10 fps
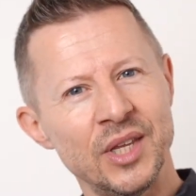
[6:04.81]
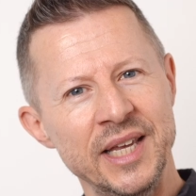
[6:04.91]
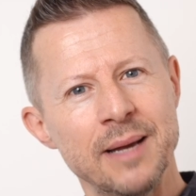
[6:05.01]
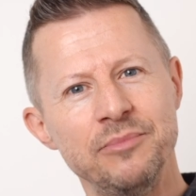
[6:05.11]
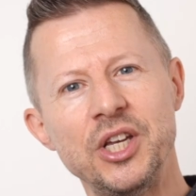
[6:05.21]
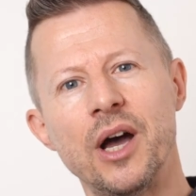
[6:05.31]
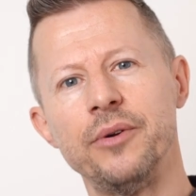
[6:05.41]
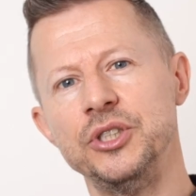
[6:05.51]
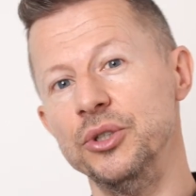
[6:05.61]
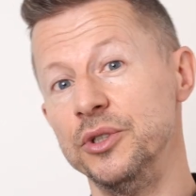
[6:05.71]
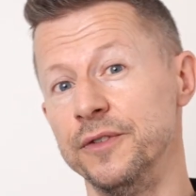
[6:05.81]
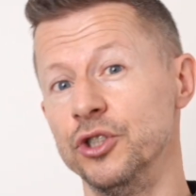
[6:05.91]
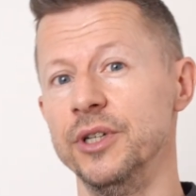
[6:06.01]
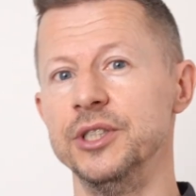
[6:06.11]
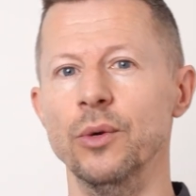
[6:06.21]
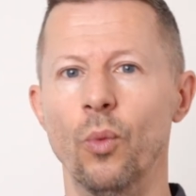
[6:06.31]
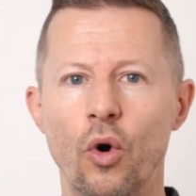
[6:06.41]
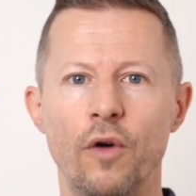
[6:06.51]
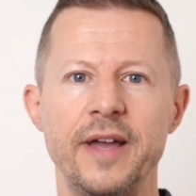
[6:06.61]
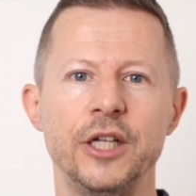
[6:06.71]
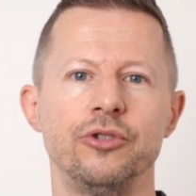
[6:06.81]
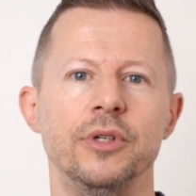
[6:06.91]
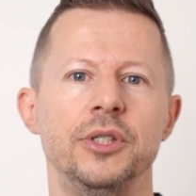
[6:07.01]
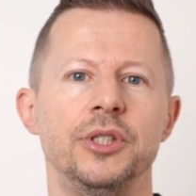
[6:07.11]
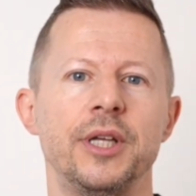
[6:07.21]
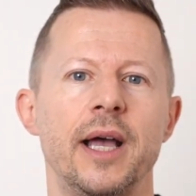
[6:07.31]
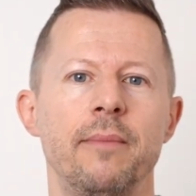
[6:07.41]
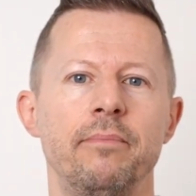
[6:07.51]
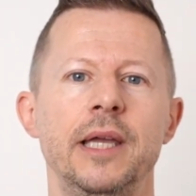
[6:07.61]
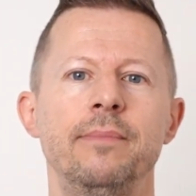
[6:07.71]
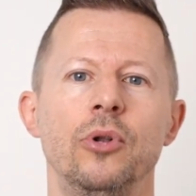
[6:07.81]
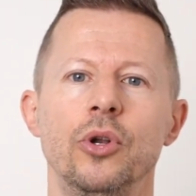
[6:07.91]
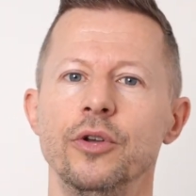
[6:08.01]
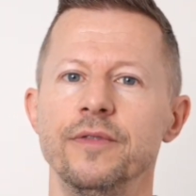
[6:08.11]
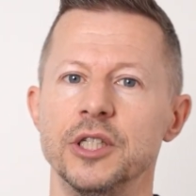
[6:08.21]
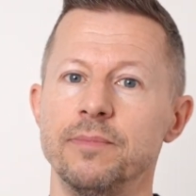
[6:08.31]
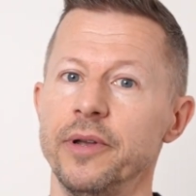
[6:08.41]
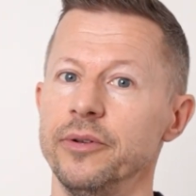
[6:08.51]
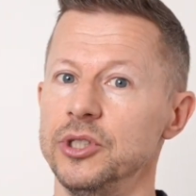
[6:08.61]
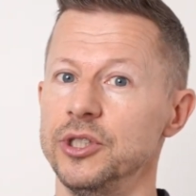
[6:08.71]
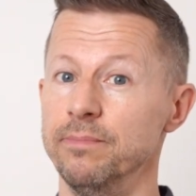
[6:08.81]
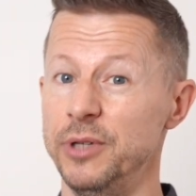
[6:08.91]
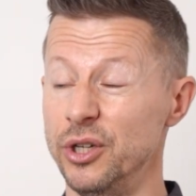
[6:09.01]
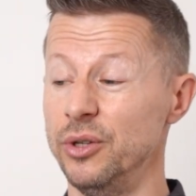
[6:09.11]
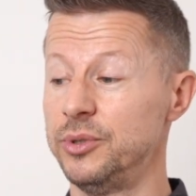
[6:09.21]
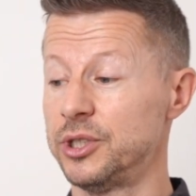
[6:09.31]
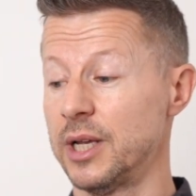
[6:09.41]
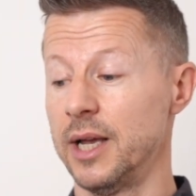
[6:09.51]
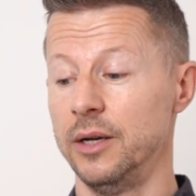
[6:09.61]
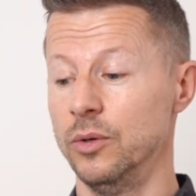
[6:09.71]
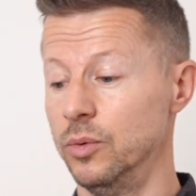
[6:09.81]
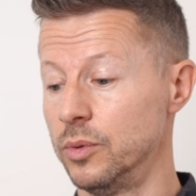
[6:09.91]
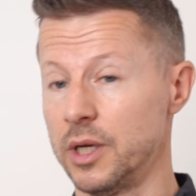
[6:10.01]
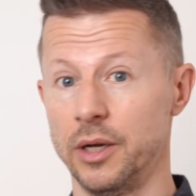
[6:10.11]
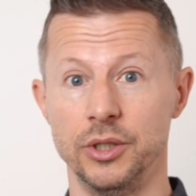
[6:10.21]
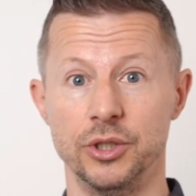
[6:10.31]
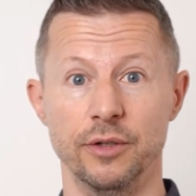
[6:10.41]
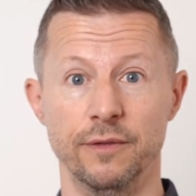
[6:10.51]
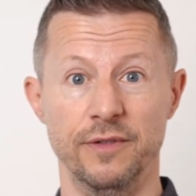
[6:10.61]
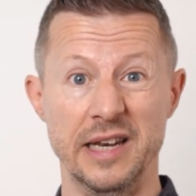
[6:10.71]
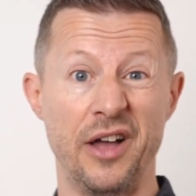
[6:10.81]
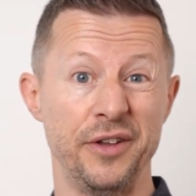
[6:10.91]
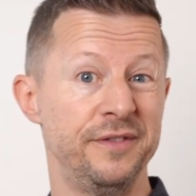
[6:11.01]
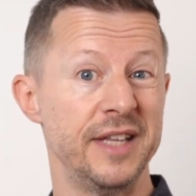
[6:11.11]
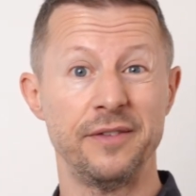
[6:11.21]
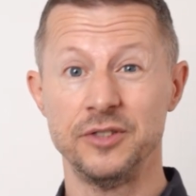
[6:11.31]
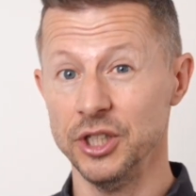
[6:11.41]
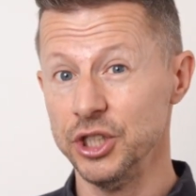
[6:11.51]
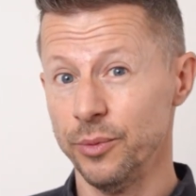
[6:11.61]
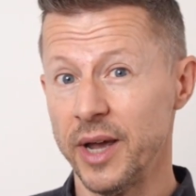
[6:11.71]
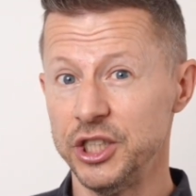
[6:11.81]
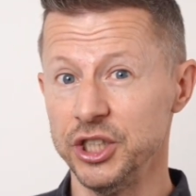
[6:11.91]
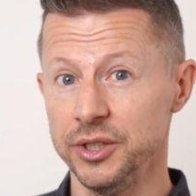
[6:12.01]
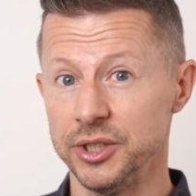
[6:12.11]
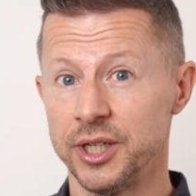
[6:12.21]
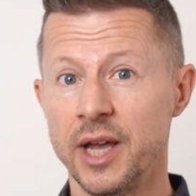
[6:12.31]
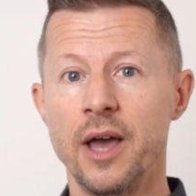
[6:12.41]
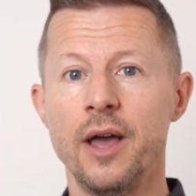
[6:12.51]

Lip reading: EMDR is used for treating war veterans and people who've experienced abuse and all kinds of life-death situations.